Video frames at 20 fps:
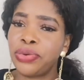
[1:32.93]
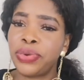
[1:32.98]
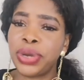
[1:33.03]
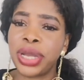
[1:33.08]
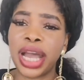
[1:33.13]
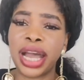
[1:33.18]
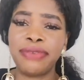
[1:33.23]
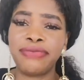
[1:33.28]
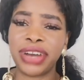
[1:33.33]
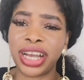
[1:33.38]
We
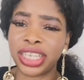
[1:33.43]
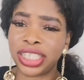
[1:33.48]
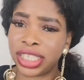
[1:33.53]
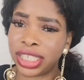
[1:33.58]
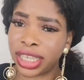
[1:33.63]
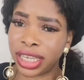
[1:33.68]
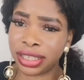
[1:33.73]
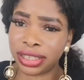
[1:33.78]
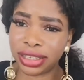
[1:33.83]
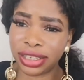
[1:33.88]
have
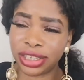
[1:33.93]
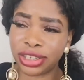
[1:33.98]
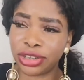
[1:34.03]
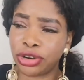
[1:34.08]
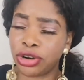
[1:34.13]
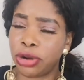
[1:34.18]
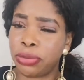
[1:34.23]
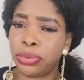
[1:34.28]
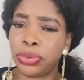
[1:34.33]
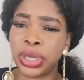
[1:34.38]
Ashanti
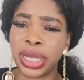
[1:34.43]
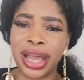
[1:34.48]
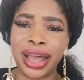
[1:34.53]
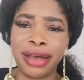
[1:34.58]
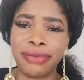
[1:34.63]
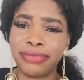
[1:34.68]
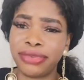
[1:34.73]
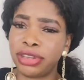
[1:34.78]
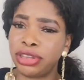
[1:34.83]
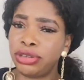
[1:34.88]
scrub, we
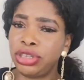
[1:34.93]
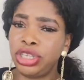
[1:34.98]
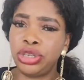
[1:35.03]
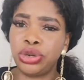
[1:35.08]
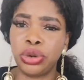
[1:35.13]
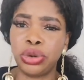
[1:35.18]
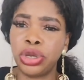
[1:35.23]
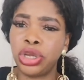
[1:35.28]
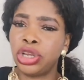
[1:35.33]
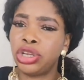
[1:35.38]
have, you
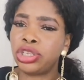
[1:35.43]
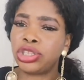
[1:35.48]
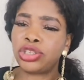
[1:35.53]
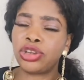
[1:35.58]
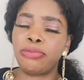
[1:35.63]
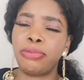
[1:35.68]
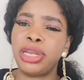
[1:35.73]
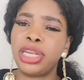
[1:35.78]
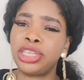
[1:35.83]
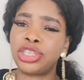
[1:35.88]
know,
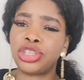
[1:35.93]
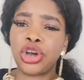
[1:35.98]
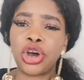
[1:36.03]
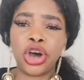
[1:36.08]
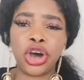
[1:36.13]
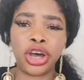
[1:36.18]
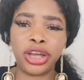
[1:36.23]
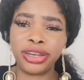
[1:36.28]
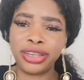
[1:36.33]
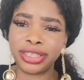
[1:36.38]
so many. So
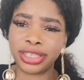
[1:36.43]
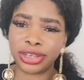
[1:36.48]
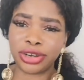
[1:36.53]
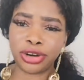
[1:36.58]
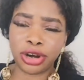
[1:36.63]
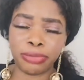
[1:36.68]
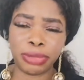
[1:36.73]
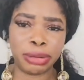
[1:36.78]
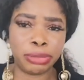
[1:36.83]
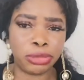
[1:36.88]
all this
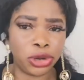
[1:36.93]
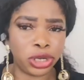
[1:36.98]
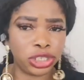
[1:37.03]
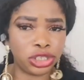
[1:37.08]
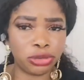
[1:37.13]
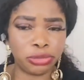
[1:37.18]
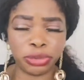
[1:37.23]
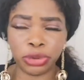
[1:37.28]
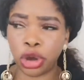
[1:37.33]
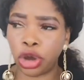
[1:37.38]
scrub I'm going
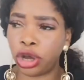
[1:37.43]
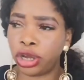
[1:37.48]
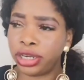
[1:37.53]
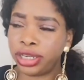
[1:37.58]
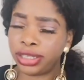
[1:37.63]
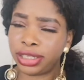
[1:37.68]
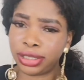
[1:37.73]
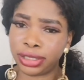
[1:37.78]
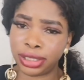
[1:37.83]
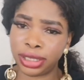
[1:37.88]
to be, all
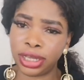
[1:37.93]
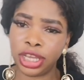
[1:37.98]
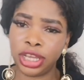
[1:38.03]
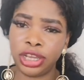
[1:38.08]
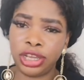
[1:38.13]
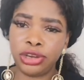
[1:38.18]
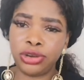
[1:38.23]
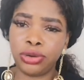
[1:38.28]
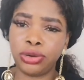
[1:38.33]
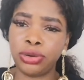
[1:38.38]
this,
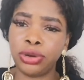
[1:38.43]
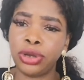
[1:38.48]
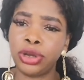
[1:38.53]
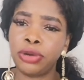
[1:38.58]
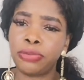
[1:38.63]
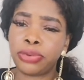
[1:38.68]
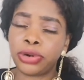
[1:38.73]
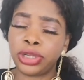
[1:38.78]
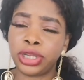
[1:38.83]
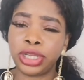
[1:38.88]
you know,
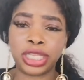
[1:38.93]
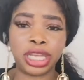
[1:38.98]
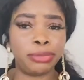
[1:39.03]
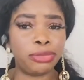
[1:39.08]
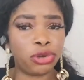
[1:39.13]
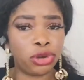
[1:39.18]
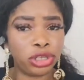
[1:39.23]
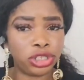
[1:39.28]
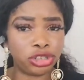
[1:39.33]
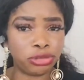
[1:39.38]
product
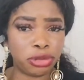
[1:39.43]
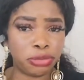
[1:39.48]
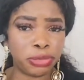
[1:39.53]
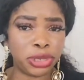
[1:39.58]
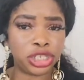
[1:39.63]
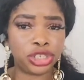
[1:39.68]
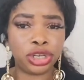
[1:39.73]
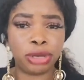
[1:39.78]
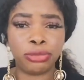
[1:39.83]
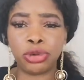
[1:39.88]
I'm going to be
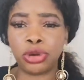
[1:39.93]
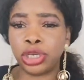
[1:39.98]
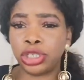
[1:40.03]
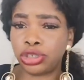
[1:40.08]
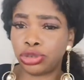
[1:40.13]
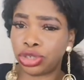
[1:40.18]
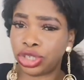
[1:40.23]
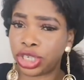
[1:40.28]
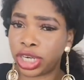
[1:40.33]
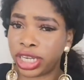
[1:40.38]
mentioning, I'm going
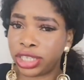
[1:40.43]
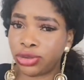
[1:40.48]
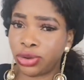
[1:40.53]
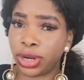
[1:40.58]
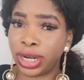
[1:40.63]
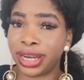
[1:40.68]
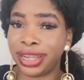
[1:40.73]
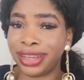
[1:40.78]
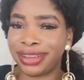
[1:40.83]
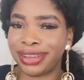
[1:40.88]
to try to
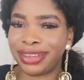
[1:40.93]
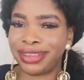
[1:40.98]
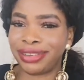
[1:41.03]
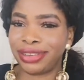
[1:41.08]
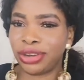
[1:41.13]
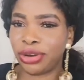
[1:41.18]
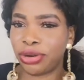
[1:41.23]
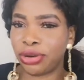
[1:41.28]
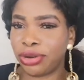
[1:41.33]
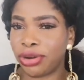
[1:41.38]
link
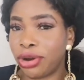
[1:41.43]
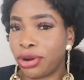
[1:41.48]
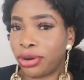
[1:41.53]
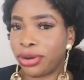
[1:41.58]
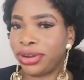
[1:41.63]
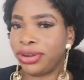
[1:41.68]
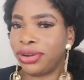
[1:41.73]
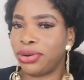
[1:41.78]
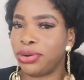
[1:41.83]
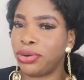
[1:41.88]

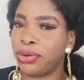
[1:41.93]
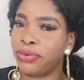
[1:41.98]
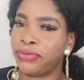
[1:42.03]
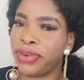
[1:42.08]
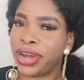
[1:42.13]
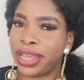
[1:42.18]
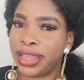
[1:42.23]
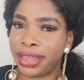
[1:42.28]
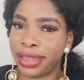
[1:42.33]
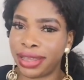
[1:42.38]
all
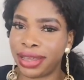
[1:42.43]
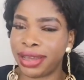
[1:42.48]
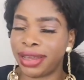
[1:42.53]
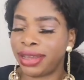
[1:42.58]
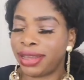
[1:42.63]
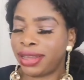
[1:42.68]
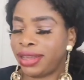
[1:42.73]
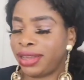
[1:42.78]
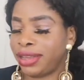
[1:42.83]
over here.